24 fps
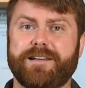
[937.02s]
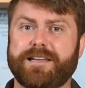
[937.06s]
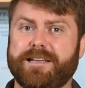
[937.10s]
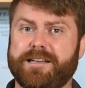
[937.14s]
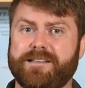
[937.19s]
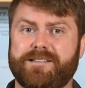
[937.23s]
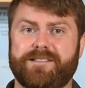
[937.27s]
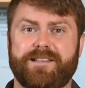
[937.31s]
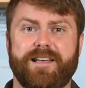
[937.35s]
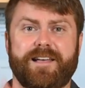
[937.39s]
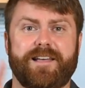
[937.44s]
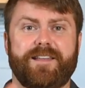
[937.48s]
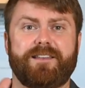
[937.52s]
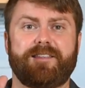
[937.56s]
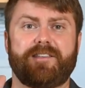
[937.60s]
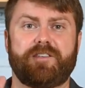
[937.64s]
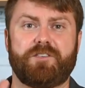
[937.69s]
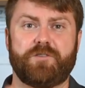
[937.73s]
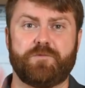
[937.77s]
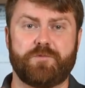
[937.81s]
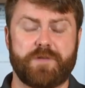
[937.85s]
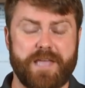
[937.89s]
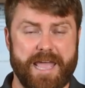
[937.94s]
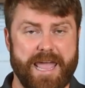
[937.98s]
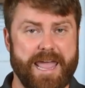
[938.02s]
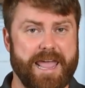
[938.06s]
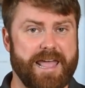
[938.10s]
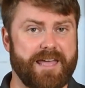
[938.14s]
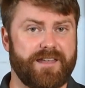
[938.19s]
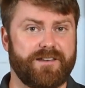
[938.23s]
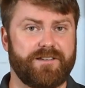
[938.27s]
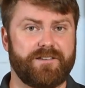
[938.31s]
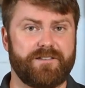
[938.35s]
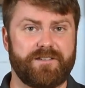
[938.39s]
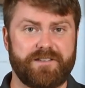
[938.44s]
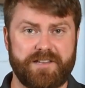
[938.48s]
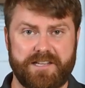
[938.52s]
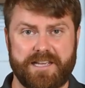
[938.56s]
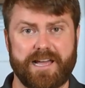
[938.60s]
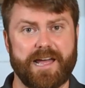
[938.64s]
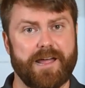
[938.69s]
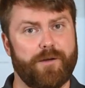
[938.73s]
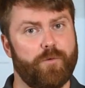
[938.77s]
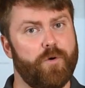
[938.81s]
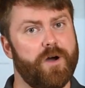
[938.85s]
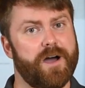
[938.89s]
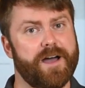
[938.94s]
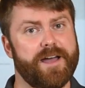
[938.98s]
like I said, you can
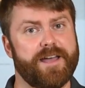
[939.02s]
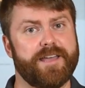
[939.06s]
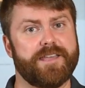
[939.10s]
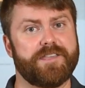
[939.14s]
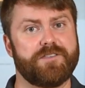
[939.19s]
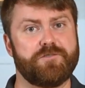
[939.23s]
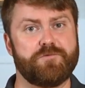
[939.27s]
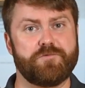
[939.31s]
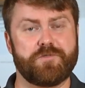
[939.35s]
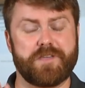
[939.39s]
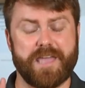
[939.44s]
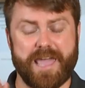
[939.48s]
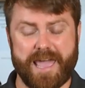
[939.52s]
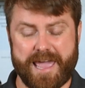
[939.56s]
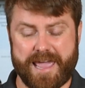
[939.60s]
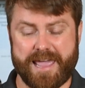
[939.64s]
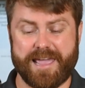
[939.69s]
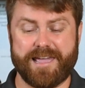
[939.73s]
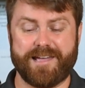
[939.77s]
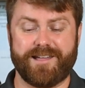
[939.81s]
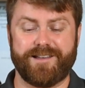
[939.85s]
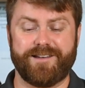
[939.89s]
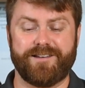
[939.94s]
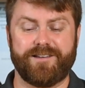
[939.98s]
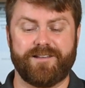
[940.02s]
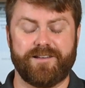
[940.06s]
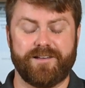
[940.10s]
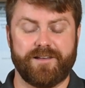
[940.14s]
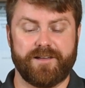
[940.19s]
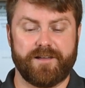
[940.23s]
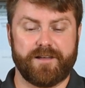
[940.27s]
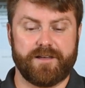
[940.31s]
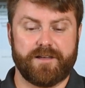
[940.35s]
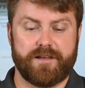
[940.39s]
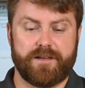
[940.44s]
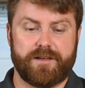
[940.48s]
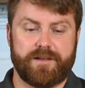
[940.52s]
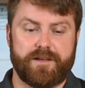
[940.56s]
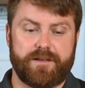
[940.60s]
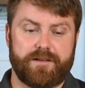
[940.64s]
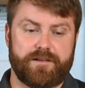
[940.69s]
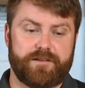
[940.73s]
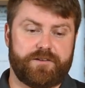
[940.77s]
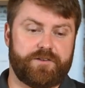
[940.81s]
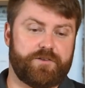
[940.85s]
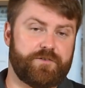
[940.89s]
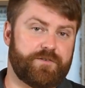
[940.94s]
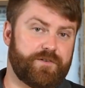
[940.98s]
DIY, you can
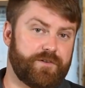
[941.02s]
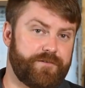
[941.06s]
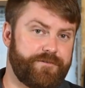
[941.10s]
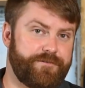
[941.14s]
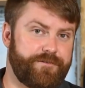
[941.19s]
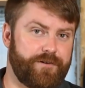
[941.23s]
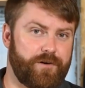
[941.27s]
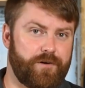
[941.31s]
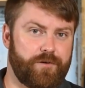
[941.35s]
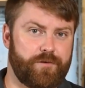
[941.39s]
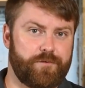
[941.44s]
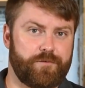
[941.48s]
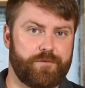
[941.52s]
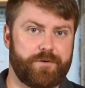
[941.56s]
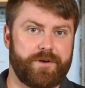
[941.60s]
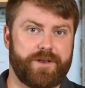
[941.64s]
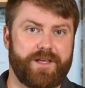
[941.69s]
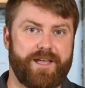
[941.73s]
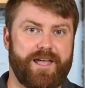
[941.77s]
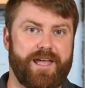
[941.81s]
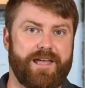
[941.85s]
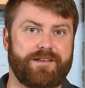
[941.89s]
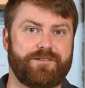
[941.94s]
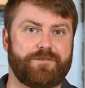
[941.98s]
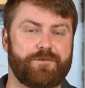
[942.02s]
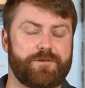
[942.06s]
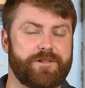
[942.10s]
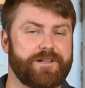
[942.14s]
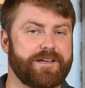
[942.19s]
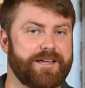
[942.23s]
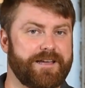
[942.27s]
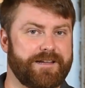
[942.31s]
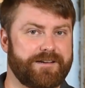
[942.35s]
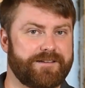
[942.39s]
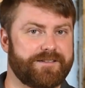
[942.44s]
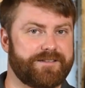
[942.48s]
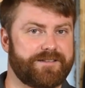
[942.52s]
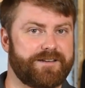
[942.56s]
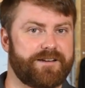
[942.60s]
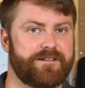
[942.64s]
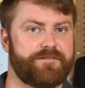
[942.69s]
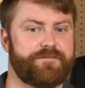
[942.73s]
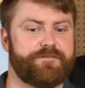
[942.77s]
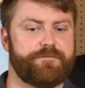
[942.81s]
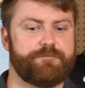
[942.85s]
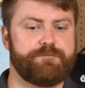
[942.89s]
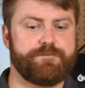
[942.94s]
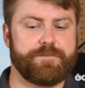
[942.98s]
use a phone and do all that kind of
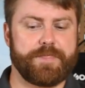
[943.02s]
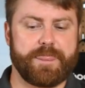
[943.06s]
stuff.